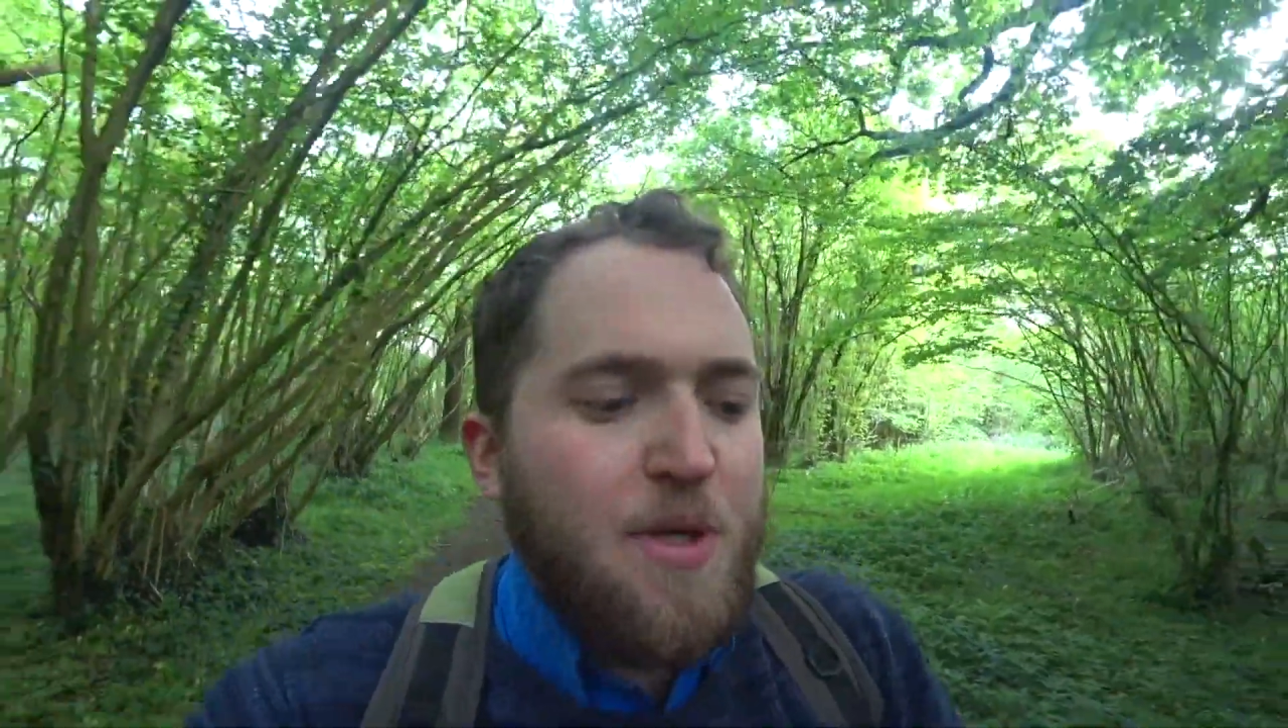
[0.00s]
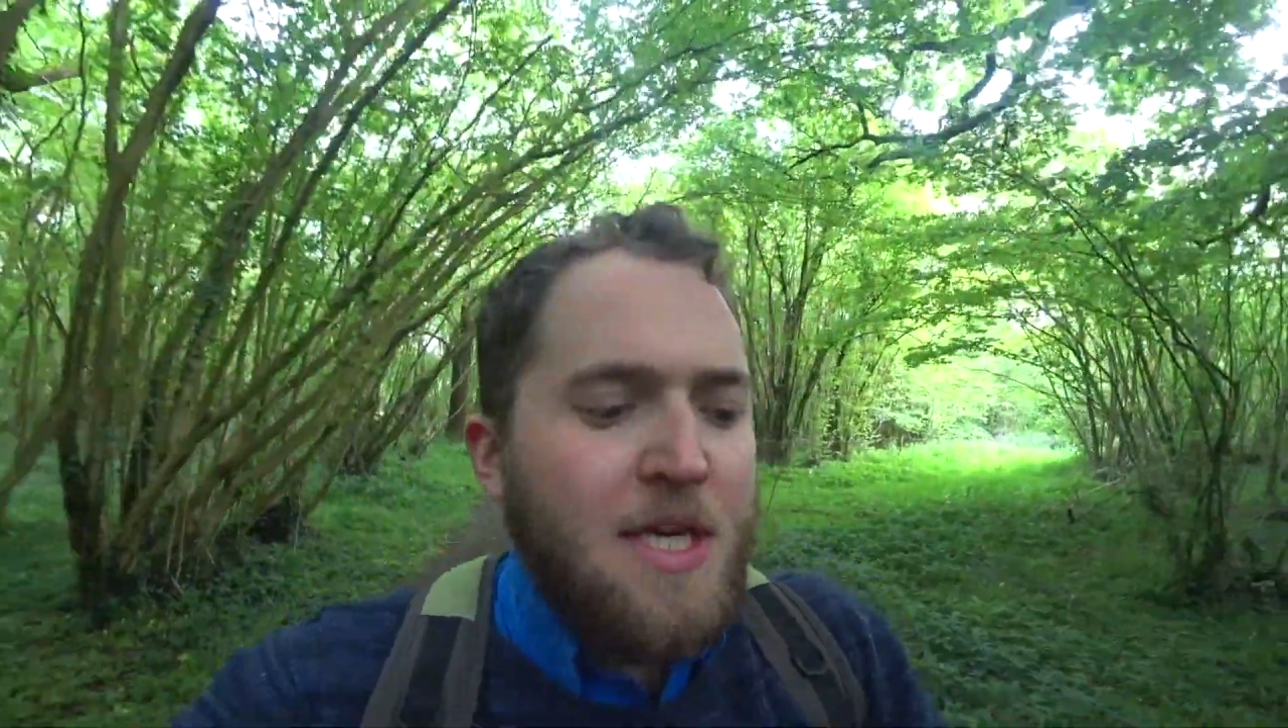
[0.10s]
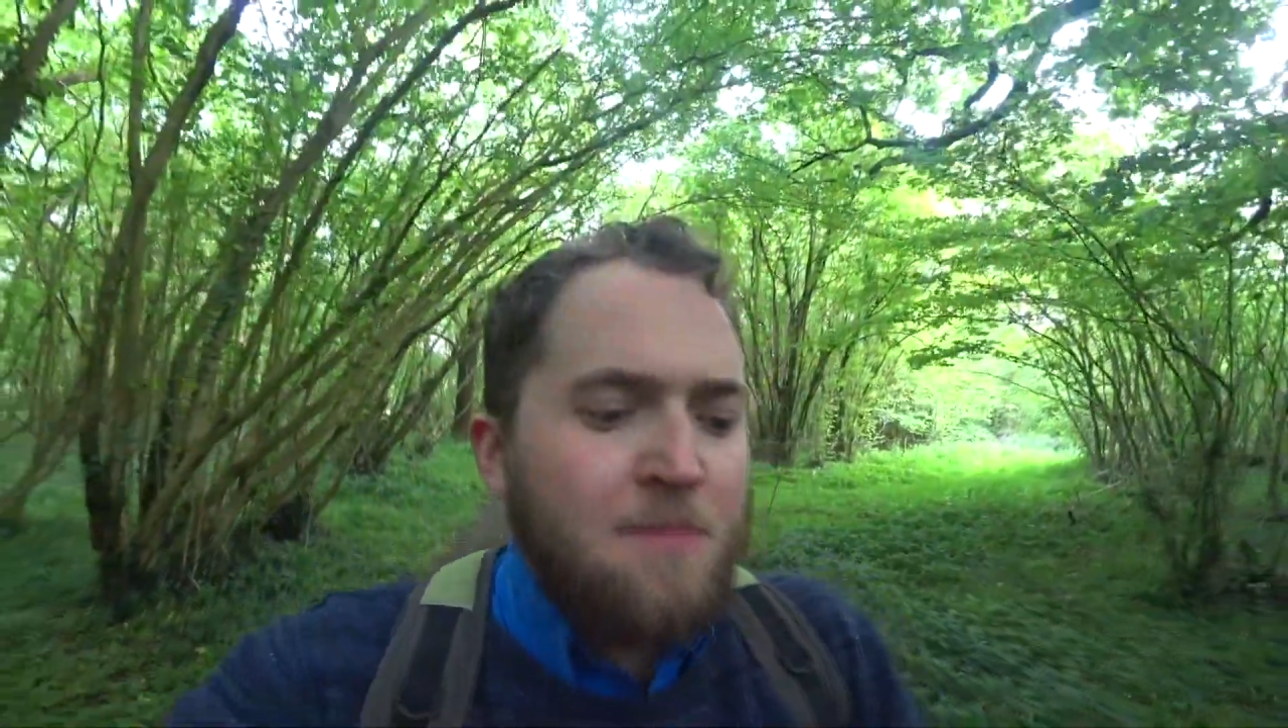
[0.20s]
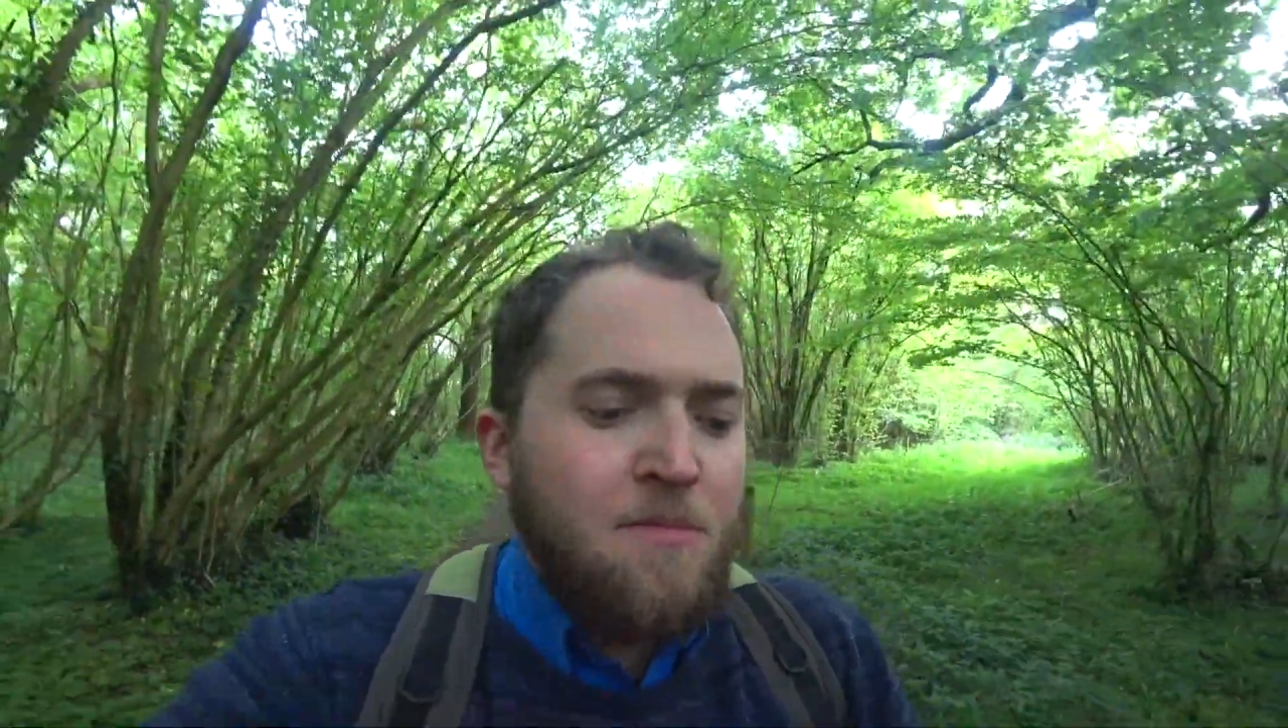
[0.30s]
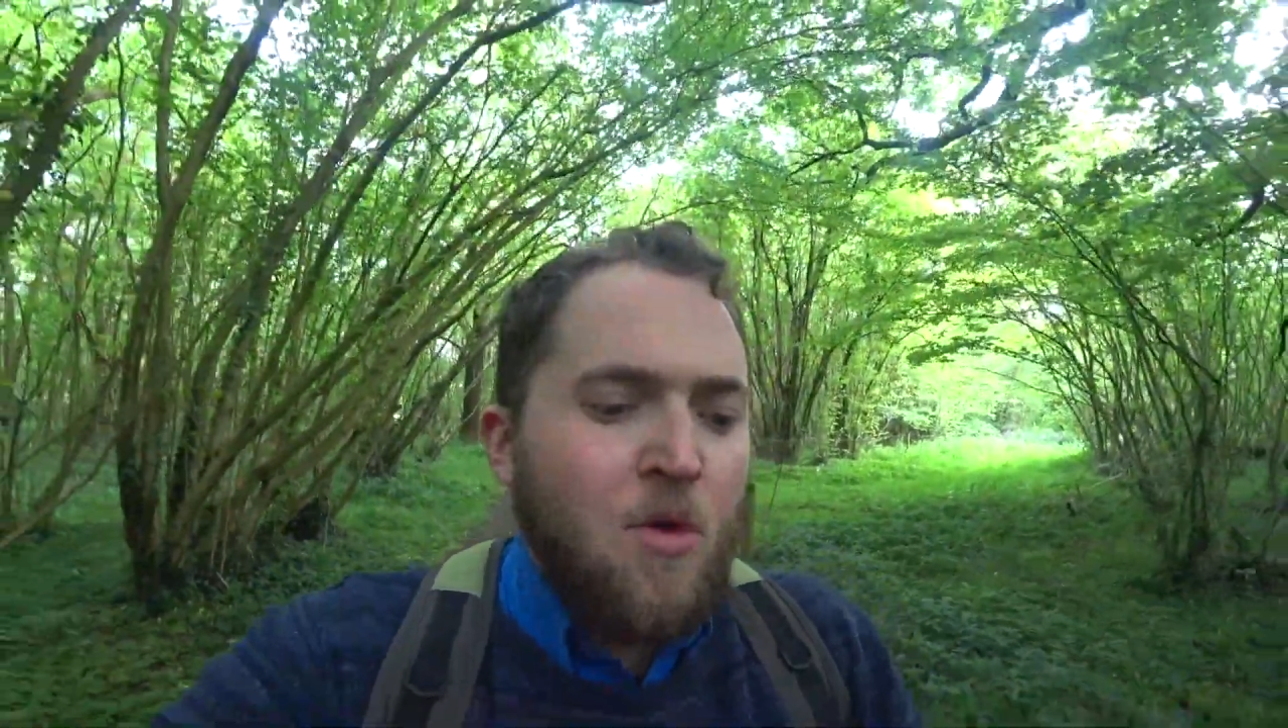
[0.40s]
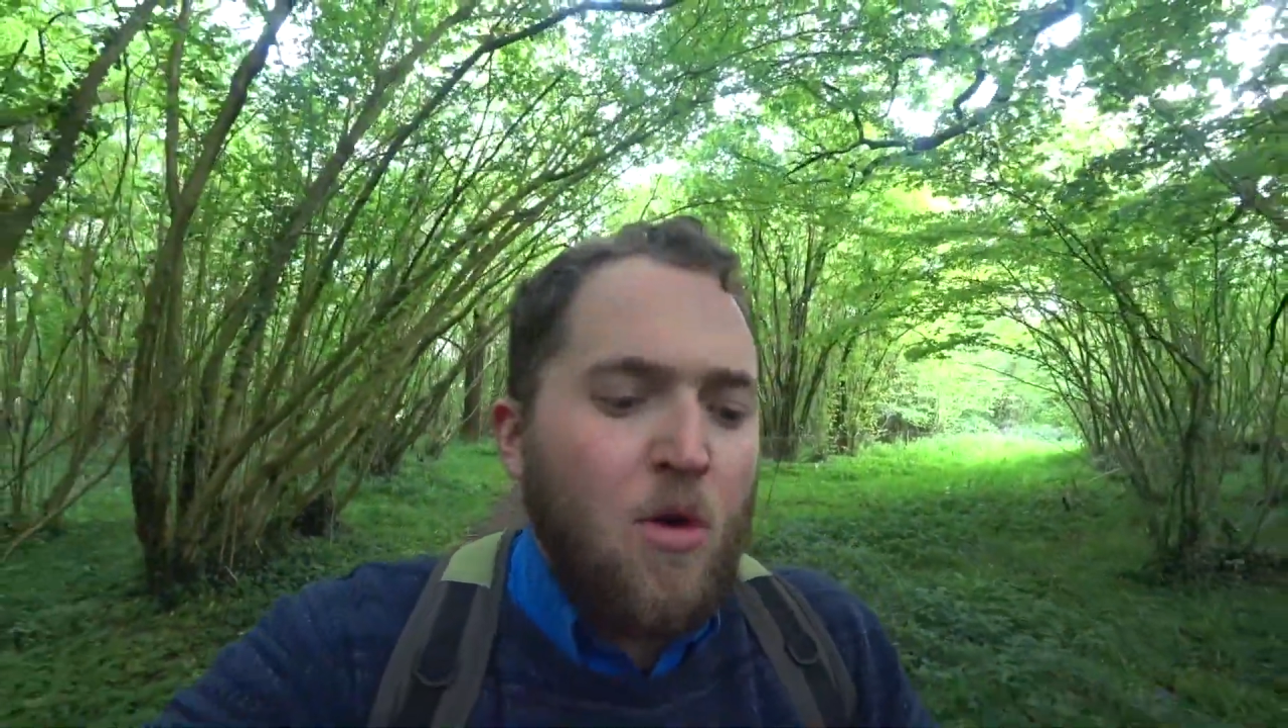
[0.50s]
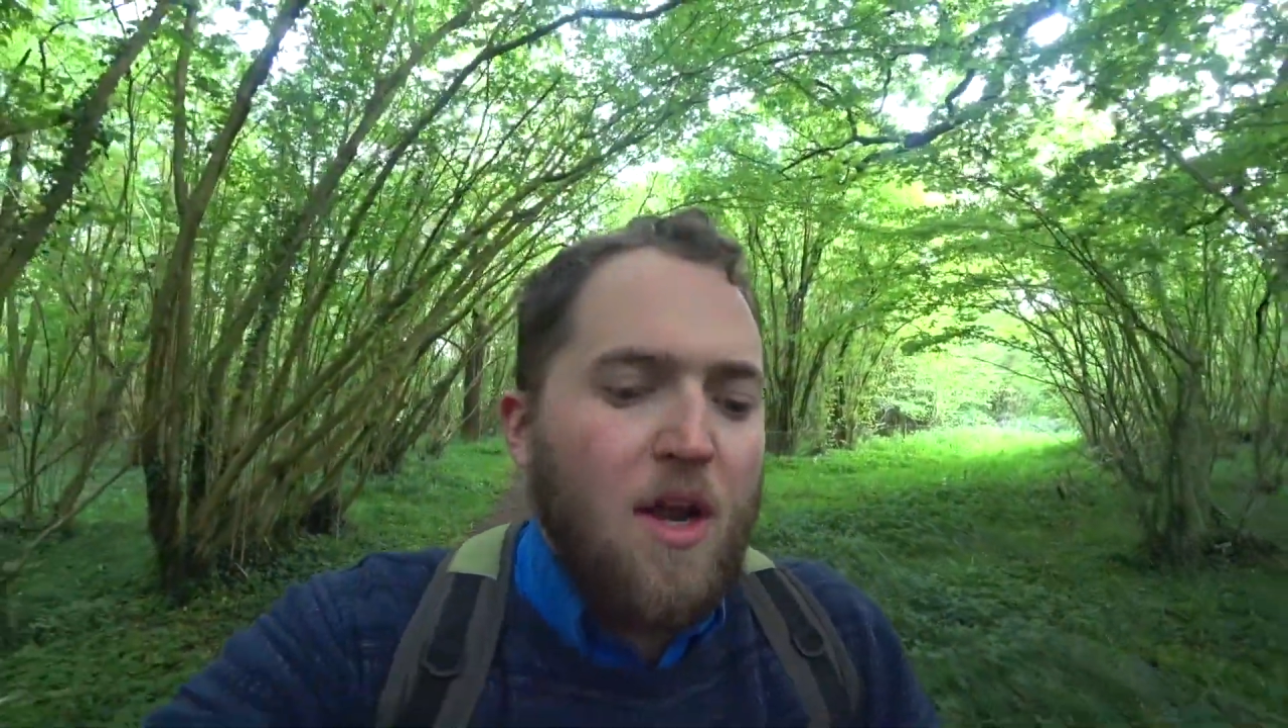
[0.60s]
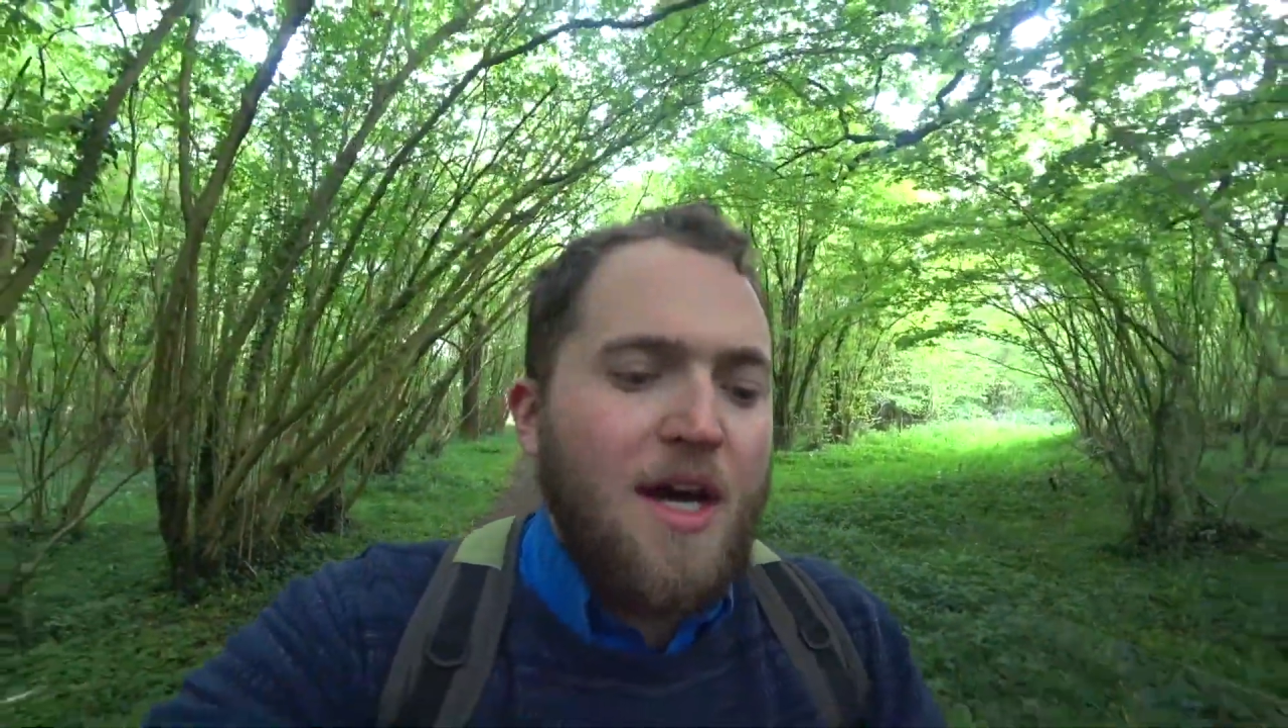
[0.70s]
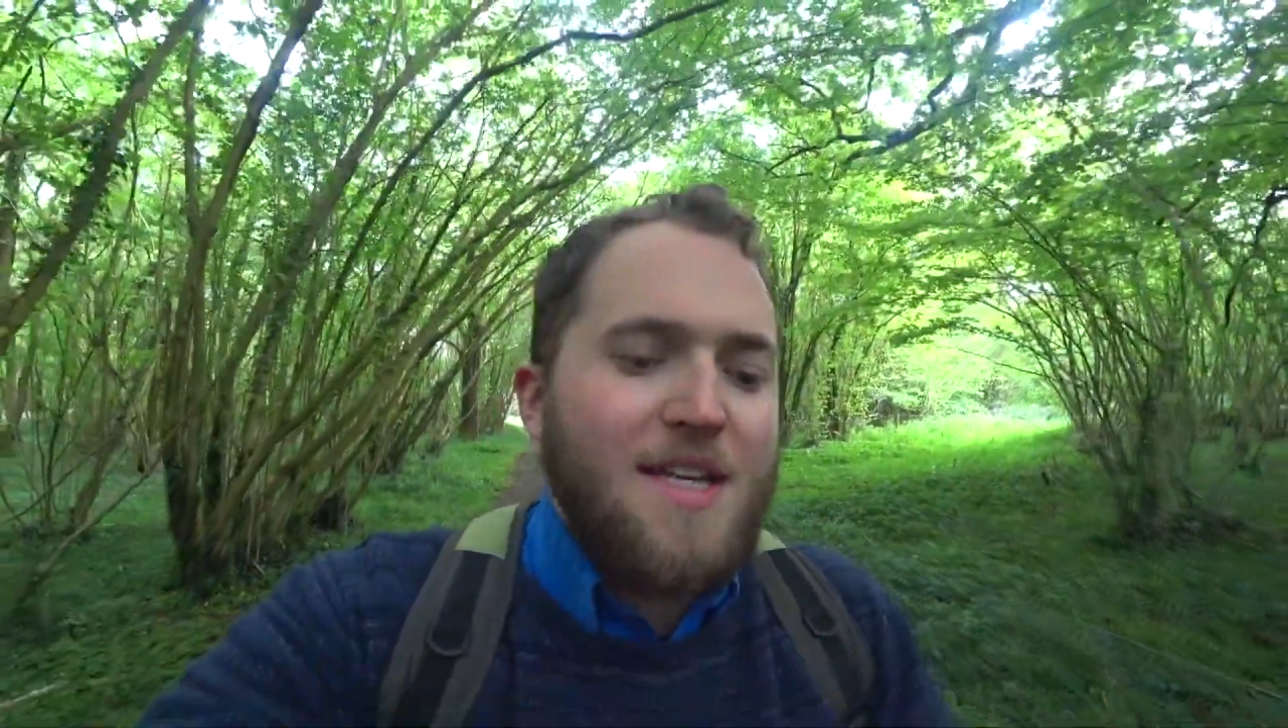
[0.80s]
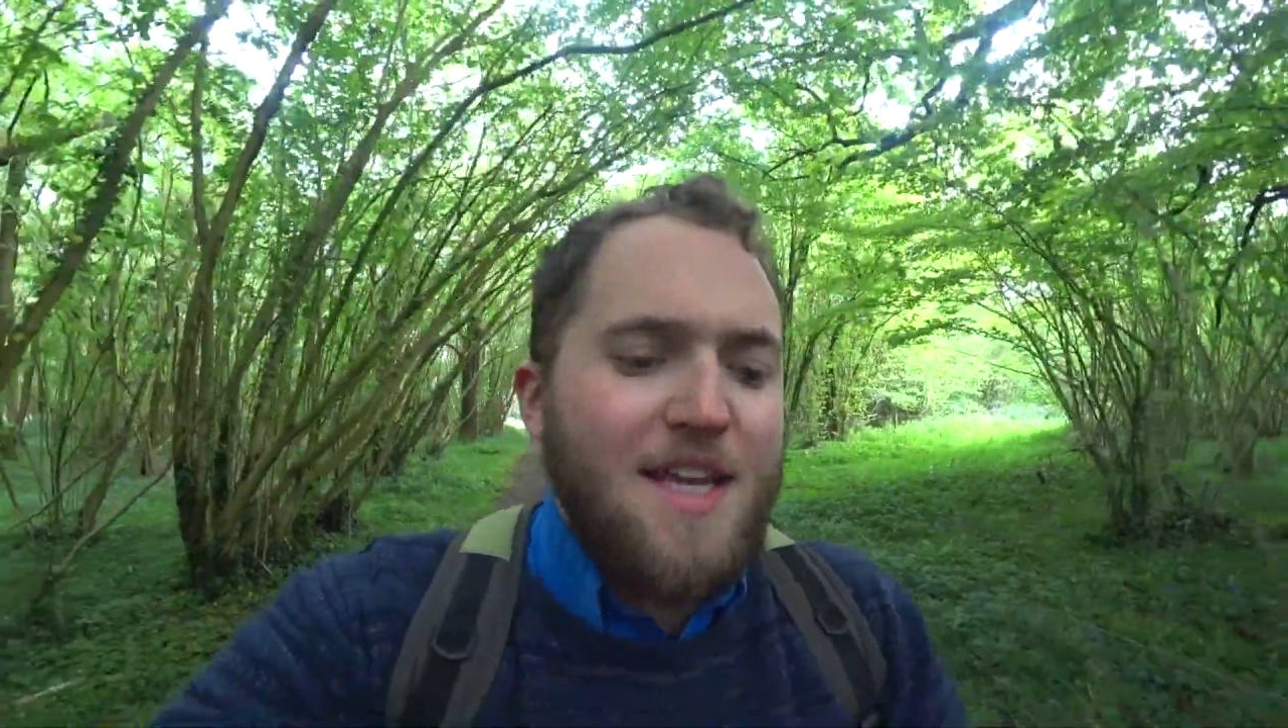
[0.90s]
beam
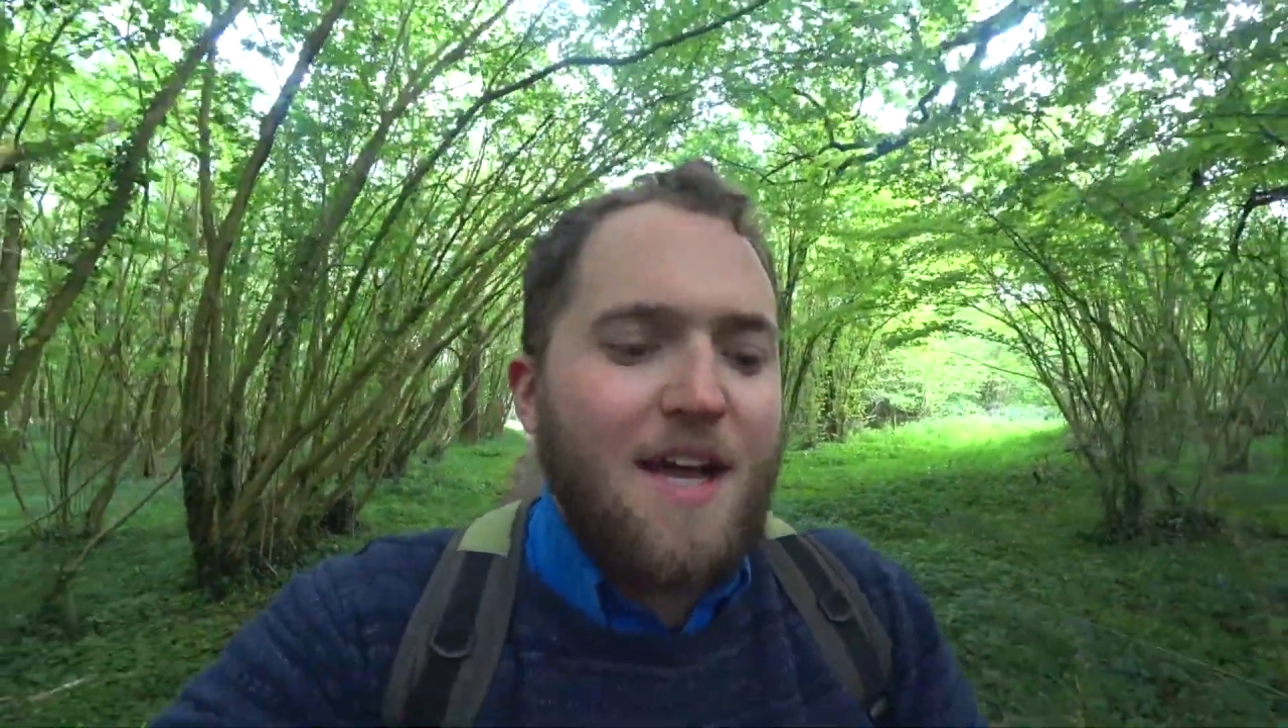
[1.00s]
more light